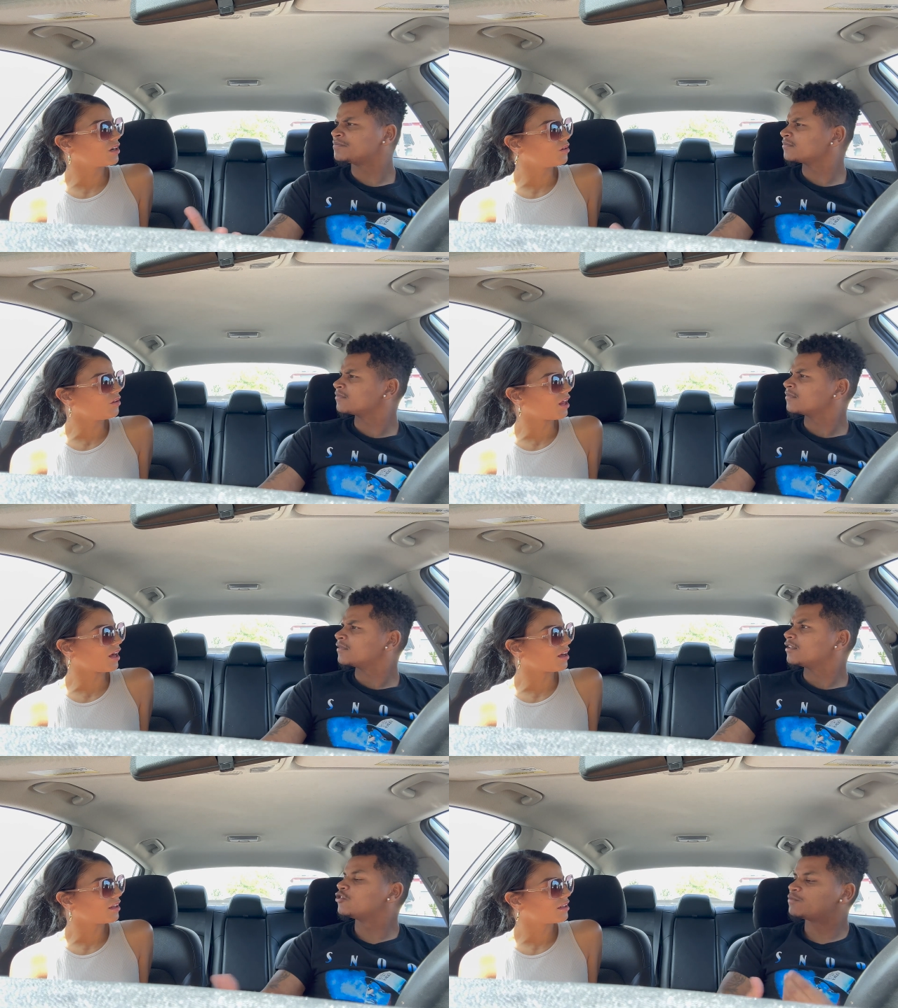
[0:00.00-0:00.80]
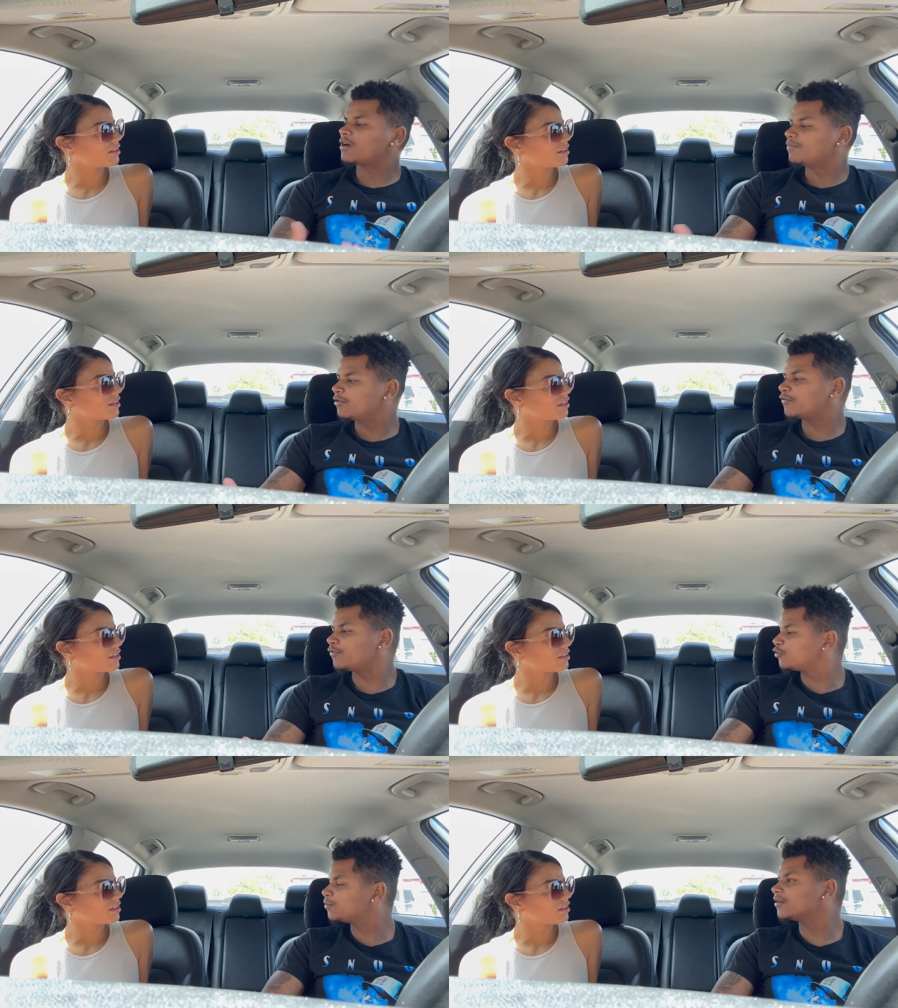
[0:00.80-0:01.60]
Speaker 1: to know that?
Speaker 2: You smell beautiful.
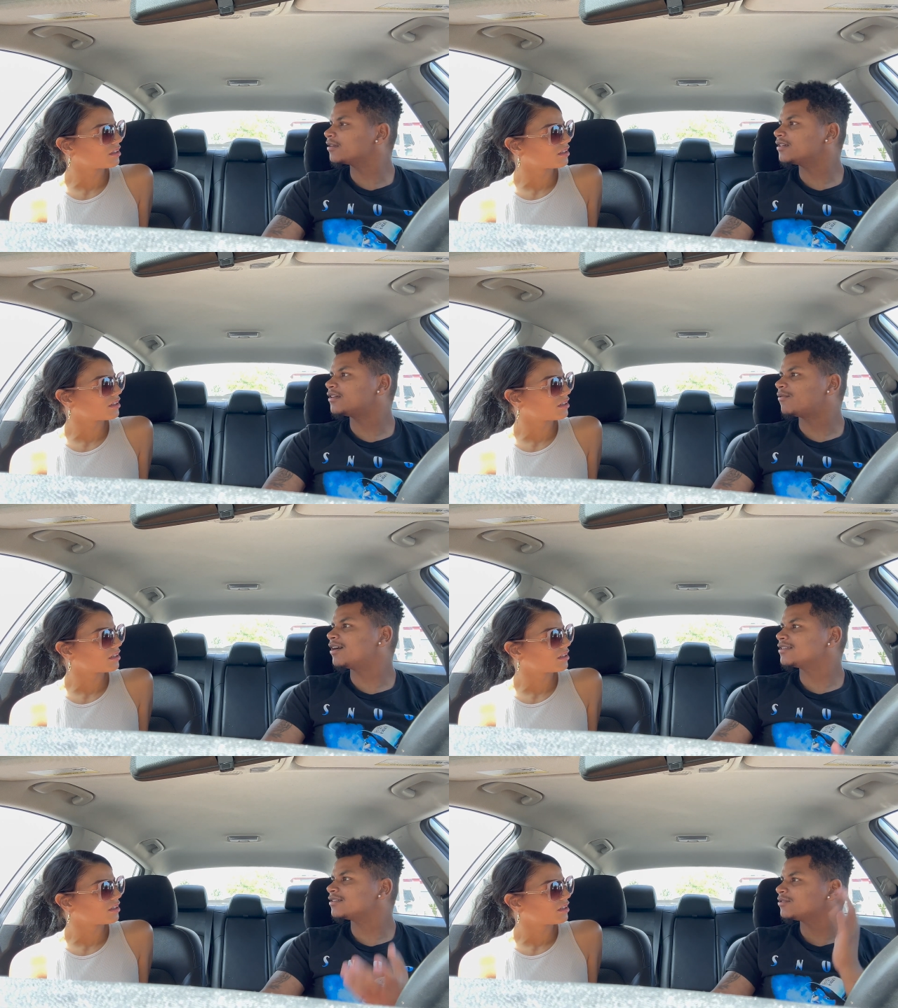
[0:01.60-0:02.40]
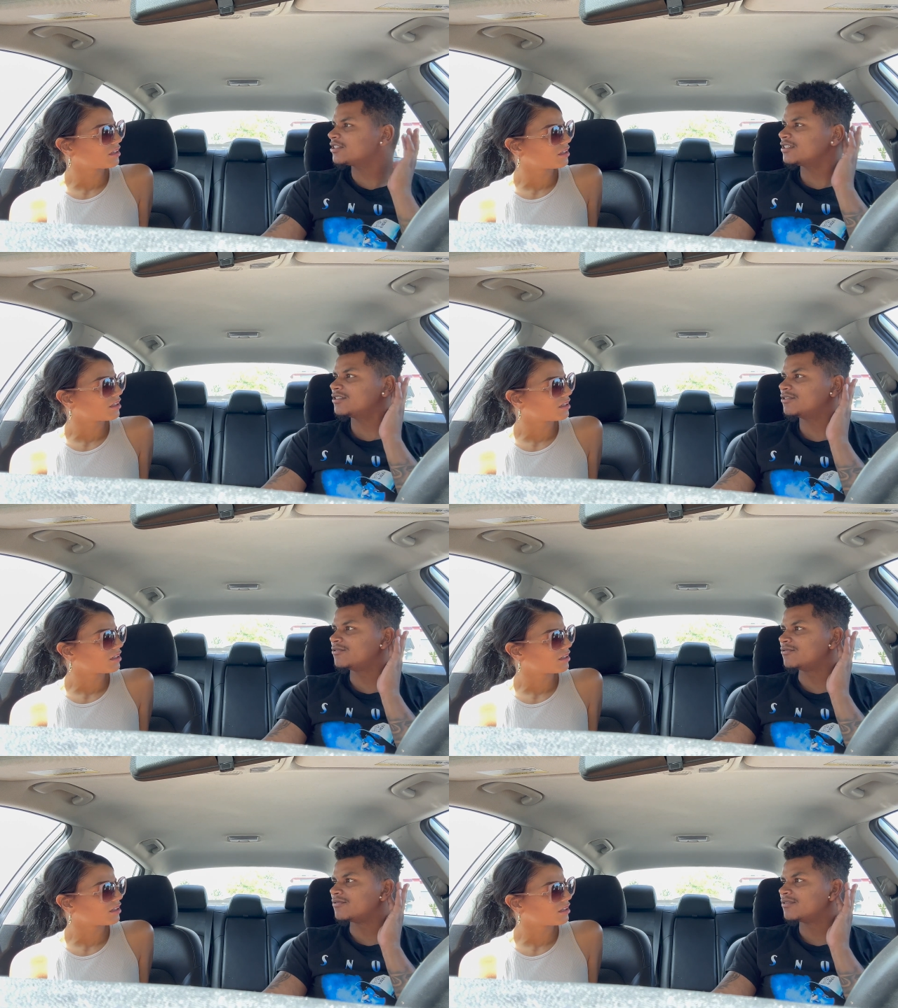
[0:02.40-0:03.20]
You smell good. Why is it? What's the
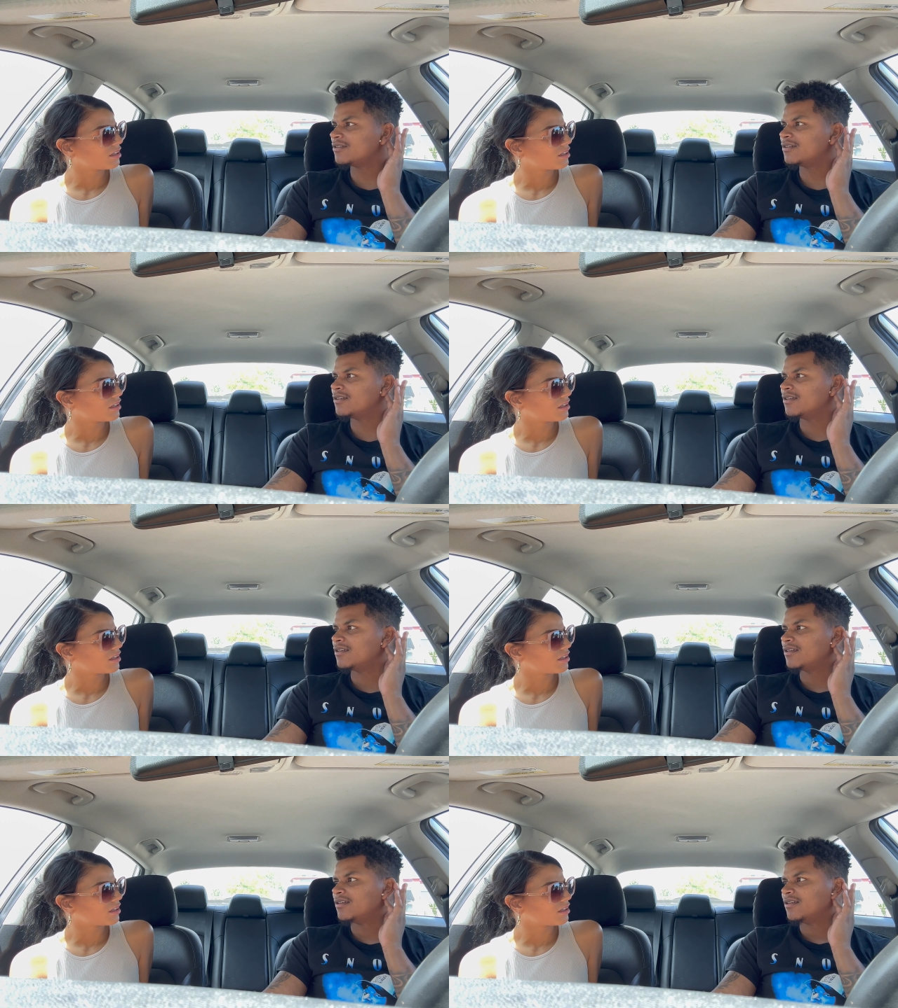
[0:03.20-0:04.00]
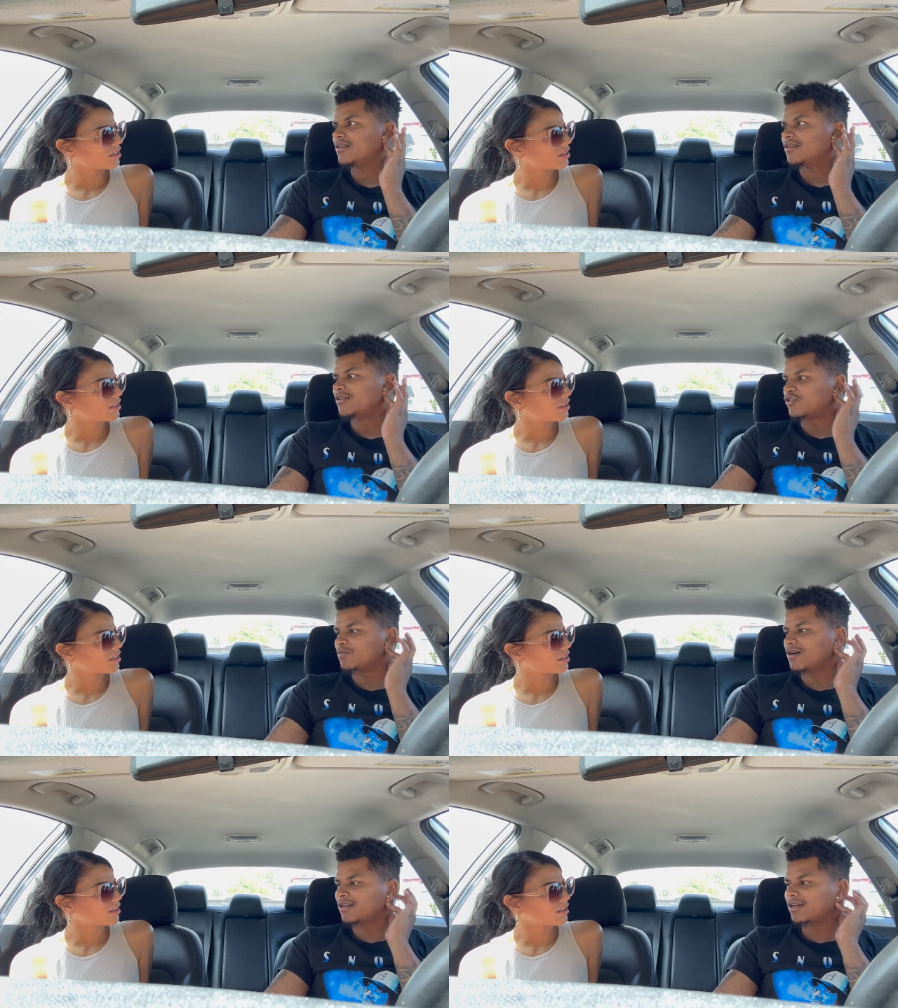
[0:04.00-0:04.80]
issue? You
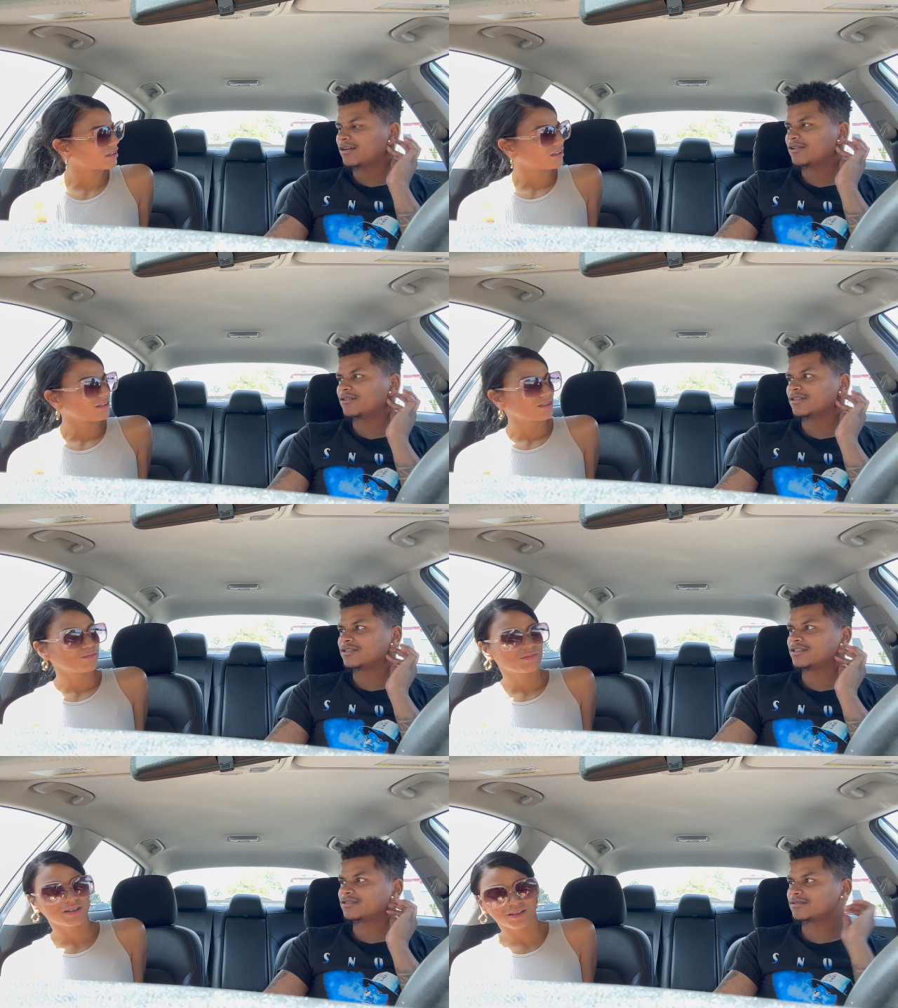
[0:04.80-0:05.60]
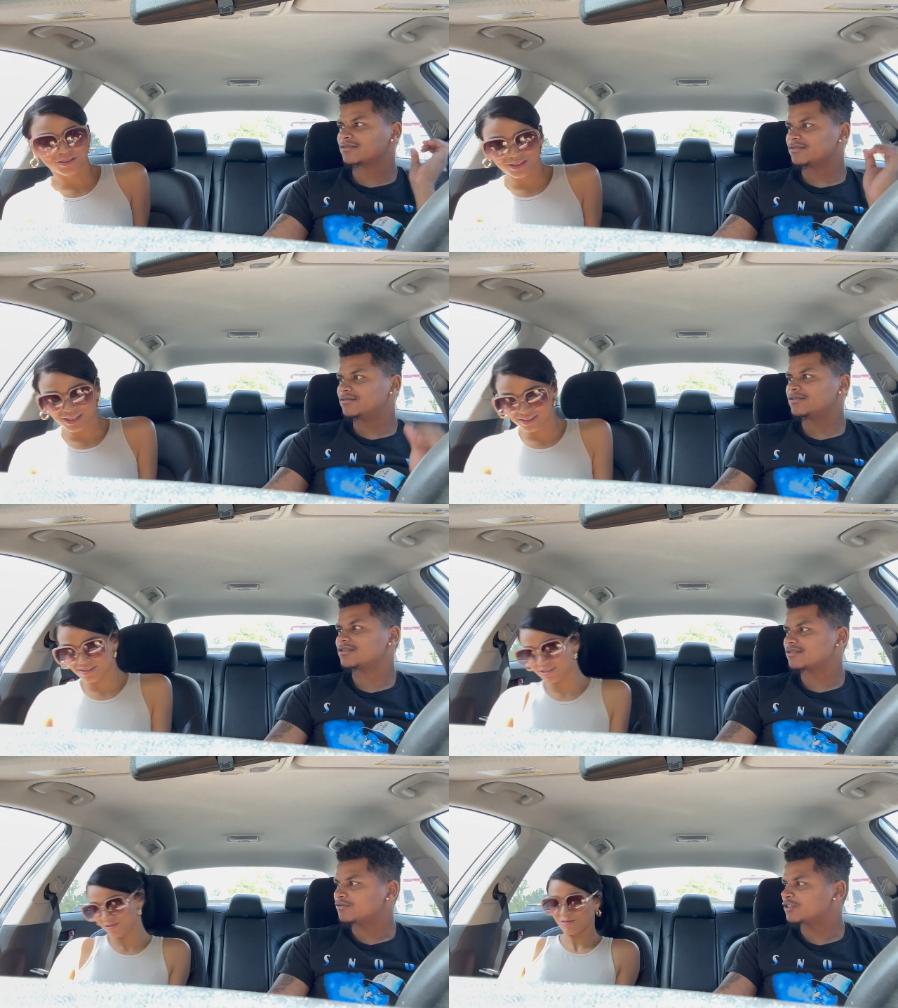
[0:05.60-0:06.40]
smell like her. She's like,
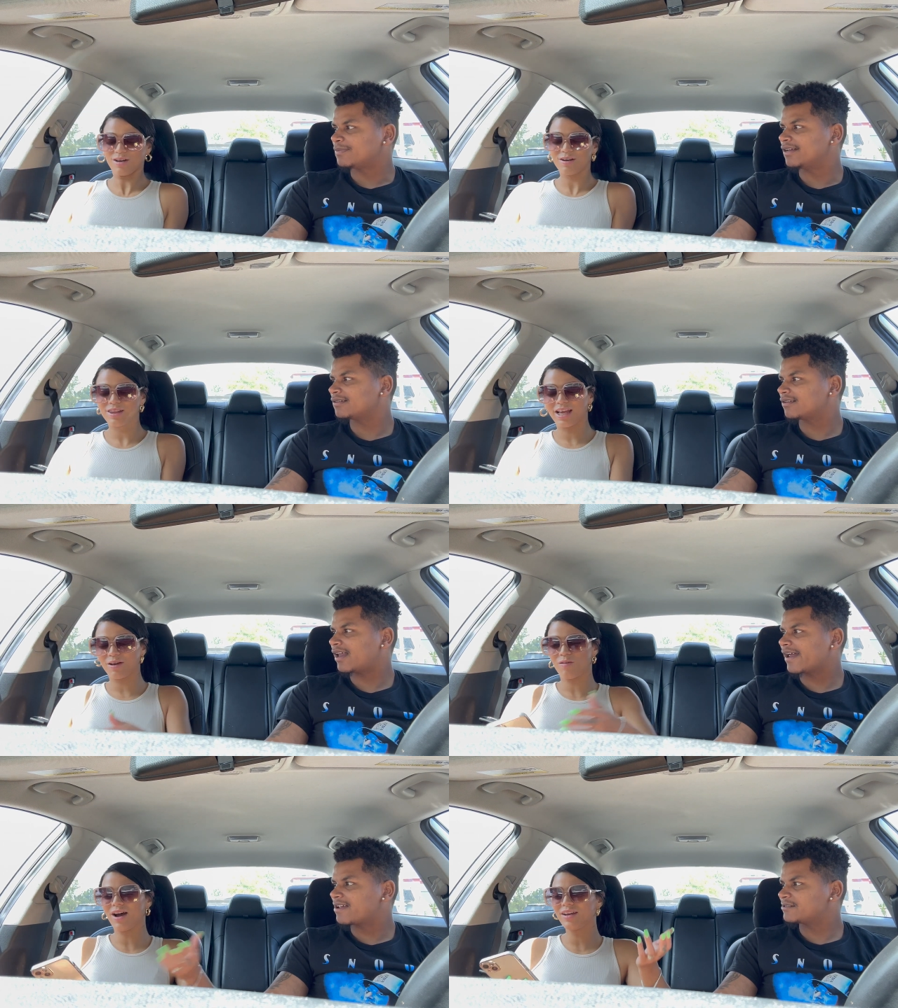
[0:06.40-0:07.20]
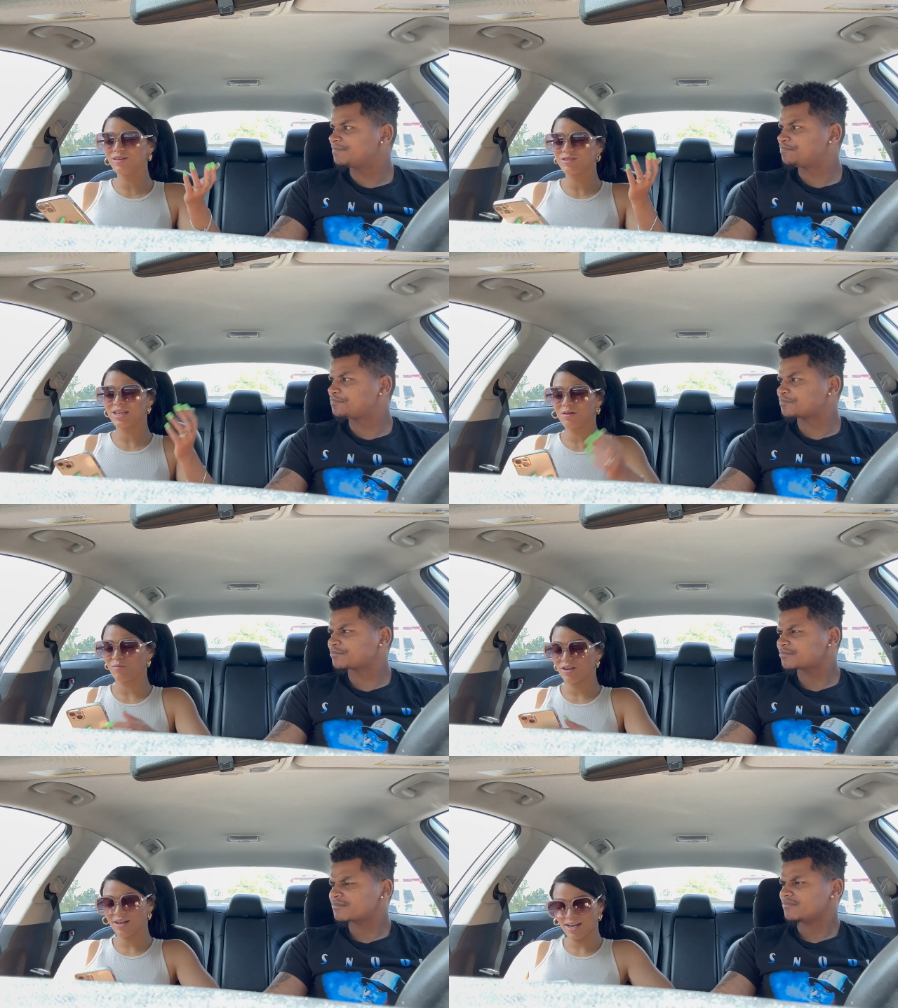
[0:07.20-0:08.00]
just, just why, like, like, why do you say
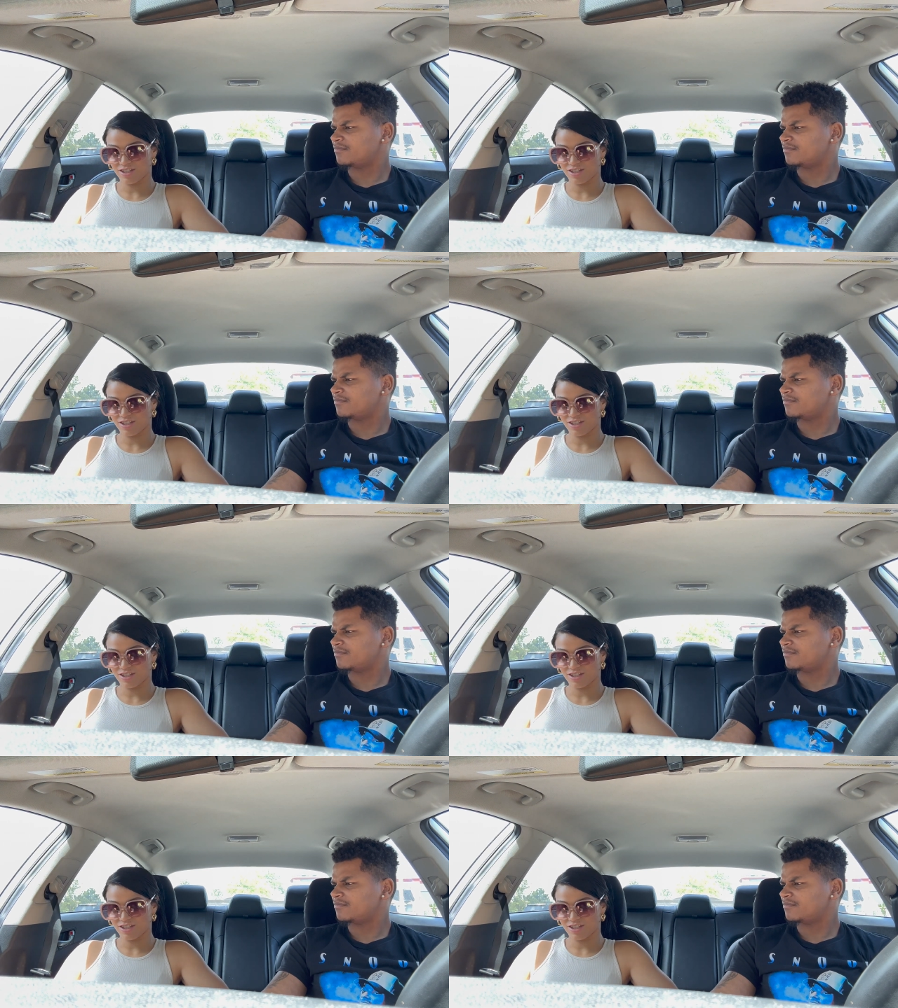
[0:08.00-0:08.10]
weird?